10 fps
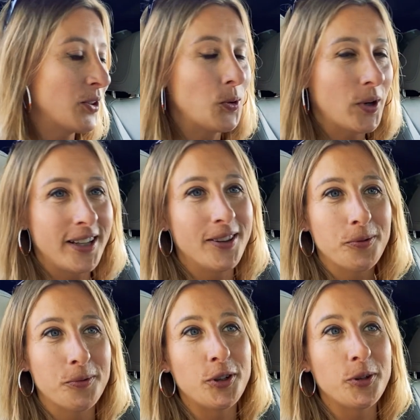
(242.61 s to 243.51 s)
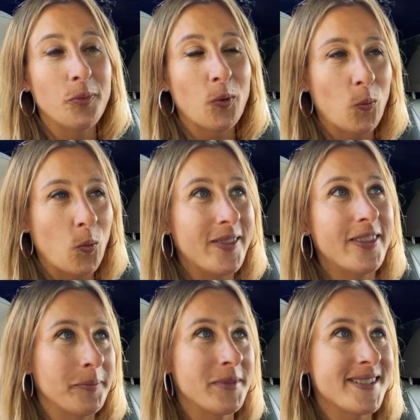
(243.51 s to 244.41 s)
you're in the room with
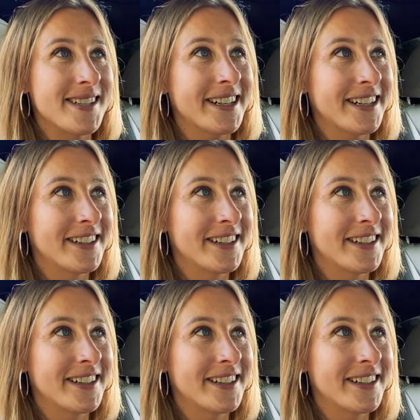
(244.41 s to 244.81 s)
that music.